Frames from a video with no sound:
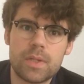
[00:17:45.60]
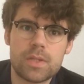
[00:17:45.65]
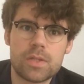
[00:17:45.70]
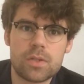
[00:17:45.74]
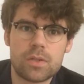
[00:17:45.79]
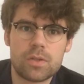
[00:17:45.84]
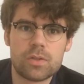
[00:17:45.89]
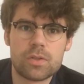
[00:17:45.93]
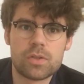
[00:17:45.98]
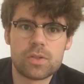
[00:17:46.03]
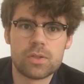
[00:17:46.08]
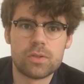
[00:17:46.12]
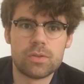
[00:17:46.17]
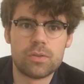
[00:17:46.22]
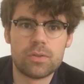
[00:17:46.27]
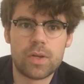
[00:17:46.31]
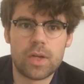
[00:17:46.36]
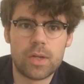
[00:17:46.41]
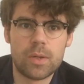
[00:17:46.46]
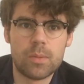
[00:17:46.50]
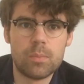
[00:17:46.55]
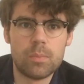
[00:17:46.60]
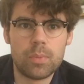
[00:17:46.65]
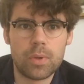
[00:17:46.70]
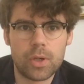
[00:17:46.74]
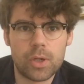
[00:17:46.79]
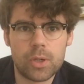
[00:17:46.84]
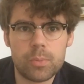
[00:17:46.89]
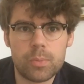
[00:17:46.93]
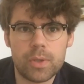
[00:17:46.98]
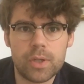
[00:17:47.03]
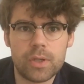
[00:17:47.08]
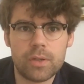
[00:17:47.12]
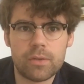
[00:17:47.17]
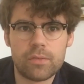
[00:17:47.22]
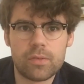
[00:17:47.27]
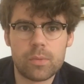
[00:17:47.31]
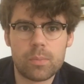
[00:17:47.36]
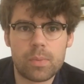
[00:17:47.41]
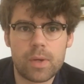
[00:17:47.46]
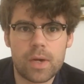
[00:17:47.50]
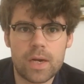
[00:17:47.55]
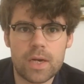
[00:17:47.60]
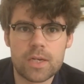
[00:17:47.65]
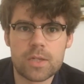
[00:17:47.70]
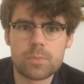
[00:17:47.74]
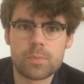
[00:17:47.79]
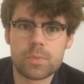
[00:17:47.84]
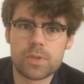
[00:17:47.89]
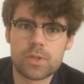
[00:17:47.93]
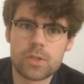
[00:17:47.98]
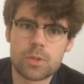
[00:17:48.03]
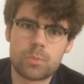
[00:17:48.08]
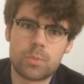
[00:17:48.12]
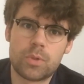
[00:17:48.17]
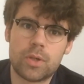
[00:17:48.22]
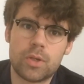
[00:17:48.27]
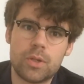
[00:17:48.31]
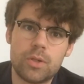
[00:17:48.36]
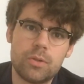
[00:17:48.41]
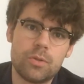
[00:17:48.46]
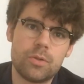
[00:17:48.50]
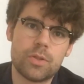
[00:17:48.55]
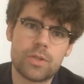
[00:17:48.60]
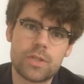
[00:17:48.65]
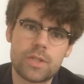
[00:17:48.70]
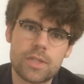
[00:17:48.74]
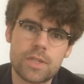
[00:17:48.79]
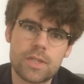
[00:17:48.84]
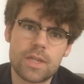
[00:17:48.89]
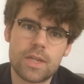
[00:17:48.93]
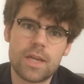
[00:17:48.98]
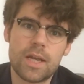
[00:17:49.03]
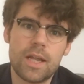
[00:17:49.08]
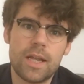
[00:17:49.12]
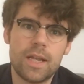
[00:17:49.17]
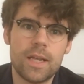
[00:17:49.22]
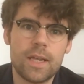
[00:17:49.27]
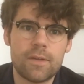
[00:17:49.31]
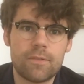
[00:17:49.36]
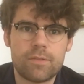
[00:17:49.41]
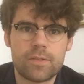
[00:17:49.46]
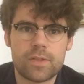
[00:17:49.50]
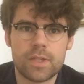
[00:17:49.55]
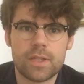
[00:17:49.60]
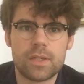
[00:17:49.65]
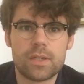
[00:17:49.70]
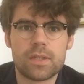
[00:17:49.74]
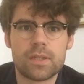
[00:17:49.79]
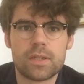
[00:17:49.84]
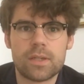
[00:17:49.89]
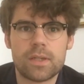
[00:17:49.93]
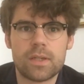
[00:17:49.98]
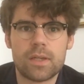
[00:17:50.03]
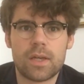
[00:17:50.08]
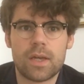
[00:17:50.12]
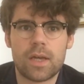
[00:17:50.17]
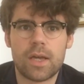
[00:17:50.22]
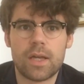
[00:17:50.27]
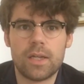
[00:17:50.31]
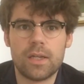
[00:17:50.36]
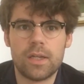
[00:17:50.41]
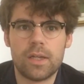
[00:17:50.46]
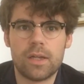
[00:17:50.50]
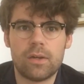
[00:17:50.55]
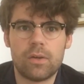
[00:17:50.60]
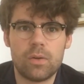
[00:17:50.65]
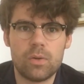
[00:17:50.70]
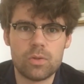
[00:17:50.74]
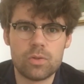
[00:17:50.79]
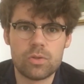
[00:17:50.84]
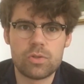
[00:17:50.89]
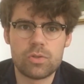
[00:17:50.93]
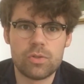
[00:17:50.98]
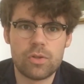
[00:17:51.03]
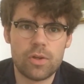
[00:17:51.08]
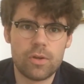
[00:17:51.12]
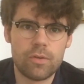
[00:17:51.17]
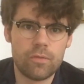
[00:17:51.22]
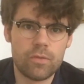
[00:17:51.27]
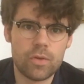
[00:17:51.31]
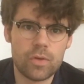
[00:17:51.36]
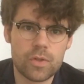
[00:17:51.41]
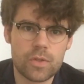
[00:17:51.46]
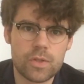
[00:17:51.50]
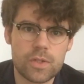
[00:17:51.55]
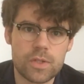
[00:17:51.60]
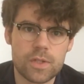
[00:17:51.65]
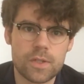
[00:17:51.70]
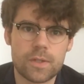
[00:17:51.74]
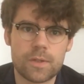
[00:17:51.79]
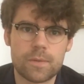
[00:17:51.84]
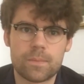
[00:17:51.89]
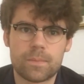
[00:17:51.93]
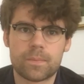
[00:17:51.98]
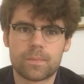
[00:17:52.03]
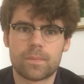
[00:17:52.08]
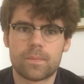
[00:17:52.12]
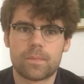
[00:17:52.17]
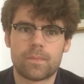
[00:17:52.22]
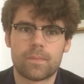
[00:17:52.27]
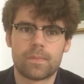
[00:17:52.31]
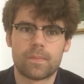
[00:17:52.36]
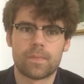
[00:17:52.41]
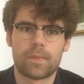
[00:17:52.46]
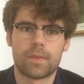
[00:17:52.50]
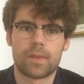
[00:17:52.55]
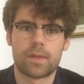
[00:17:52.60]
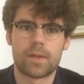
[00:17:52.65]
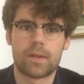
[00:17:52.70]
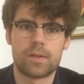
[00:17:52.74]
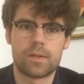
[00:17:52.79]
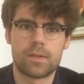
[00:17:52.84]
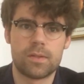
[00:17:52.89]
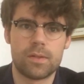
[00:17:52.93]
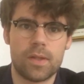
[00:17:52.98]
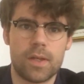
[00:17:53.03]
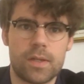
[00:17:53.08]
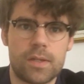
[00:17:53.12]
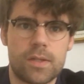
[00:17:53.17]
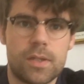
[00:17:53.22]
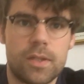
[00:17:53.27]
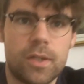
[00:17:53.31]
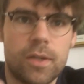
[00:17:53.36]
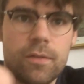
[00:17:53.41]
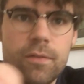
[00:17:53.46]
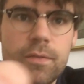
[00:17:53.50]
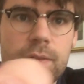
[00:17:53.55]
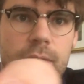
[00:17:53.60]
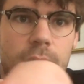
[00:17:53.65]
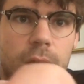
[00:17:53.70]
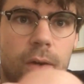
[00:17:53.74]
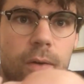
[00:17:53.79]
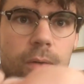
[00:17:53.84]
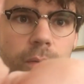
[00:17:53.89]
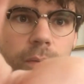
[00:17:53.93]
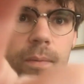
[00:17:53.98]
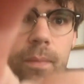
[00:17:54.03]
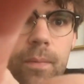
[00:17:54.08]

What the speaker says: also an embodiment of the past, but someone who has left it and also avoids it. So that's enough for now.